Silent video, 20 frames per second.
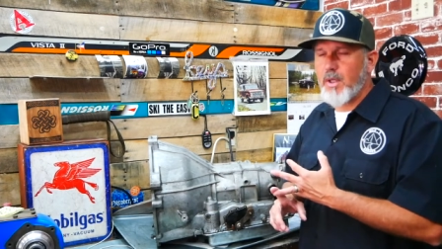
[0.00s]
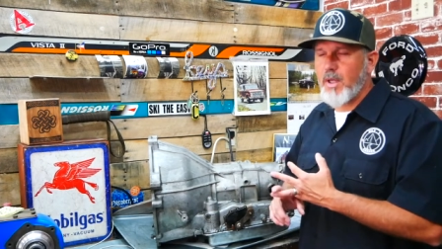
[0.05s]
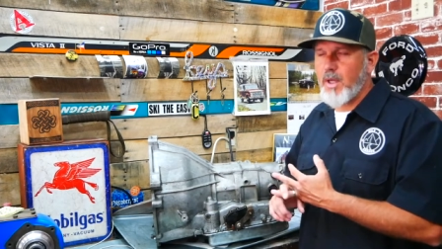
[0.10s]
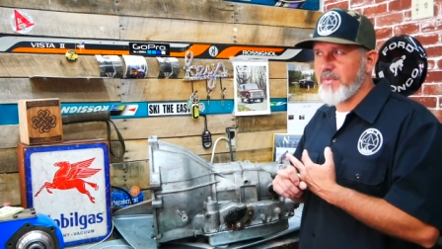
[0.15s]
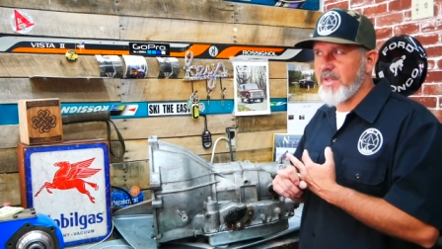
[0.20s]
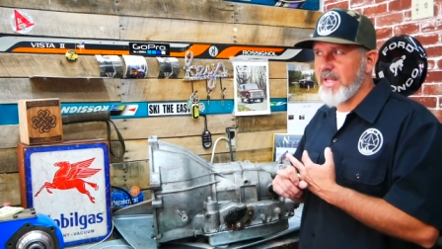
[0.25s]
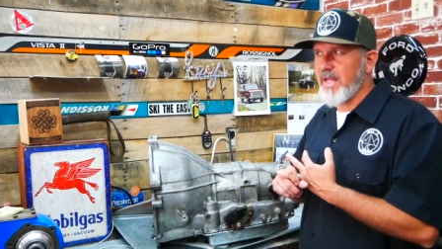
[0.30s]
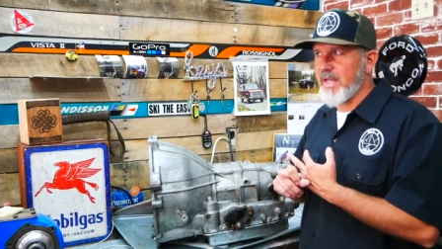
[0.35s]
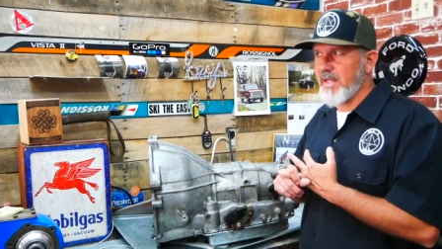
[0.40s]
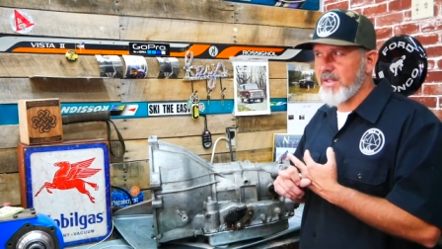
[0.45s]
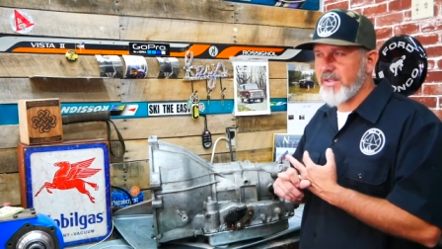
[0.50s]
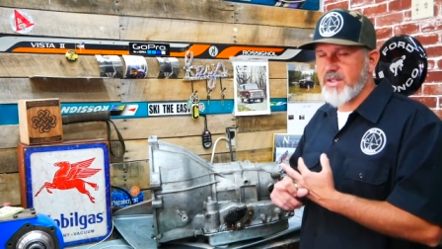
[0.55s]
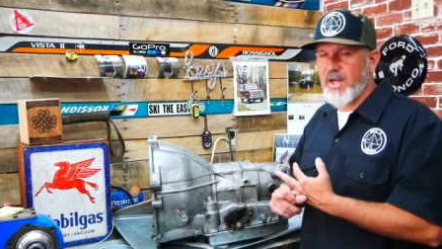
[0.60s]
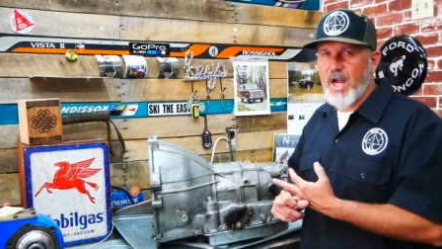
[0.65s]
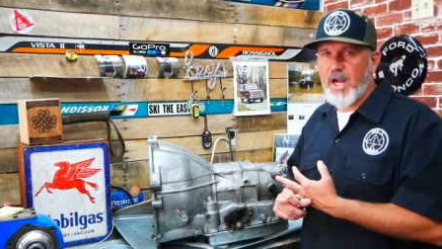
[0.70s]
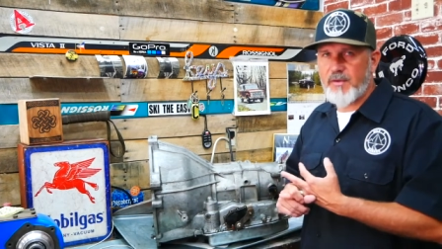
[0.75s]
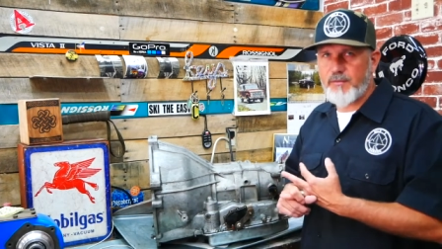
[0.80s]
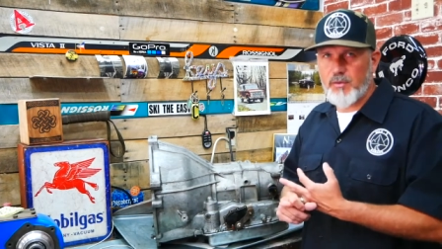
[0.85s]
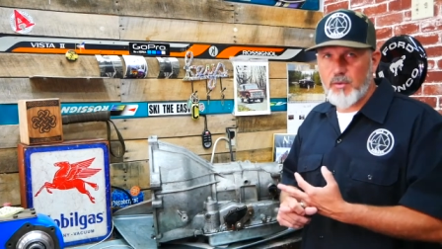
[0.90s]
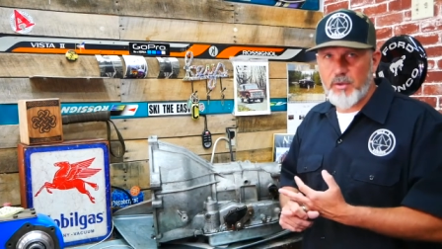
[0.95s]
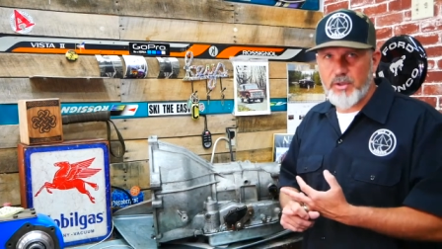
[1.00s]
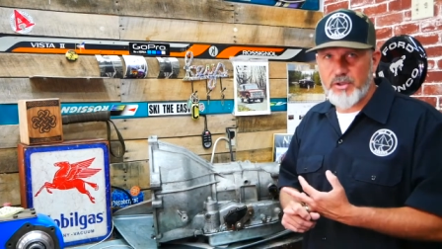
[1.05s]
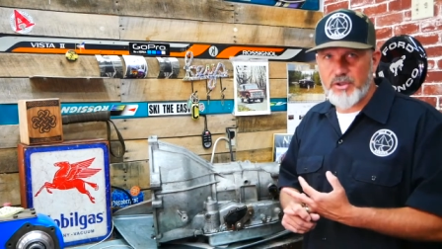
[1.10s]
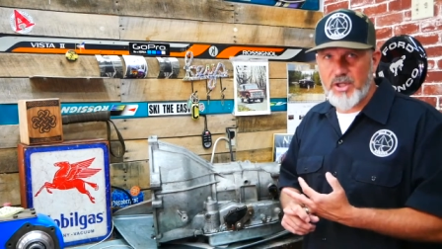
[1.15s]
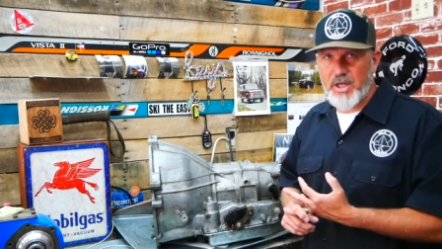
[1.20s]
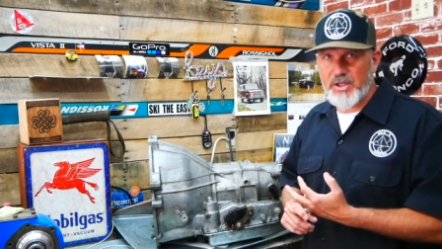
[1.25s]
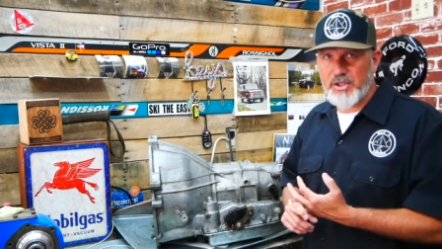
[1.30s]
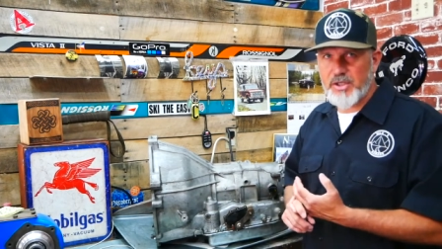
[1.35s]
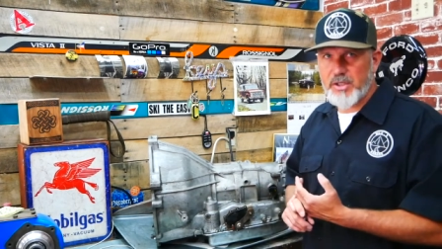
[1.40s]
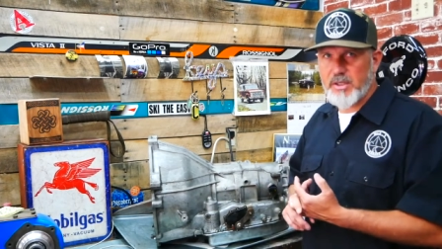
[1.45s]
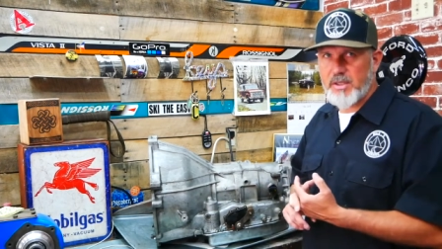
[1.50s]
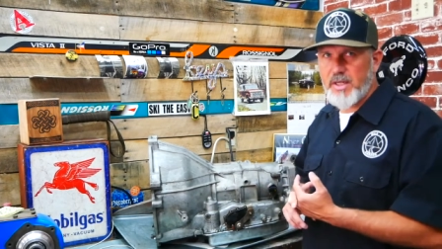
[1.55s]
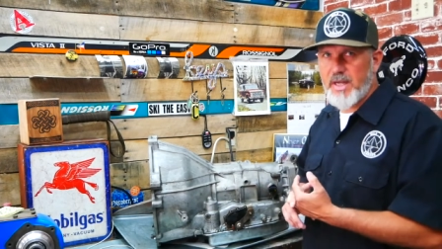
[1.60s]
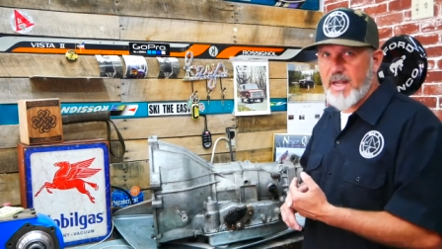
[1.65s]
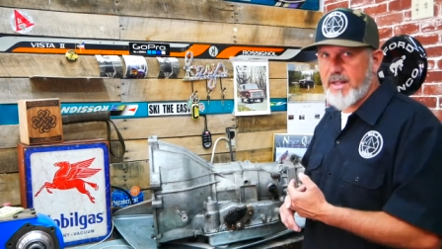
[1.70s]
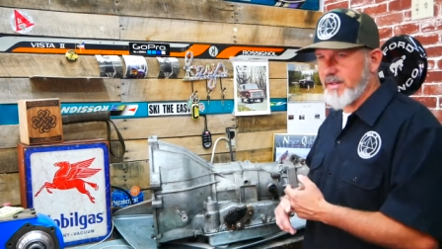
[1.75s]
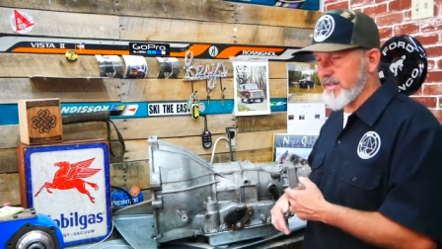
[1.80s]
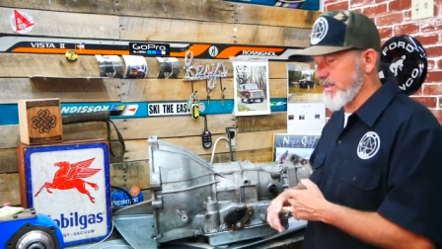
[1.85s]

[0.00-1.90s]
the stock fuel injection, and the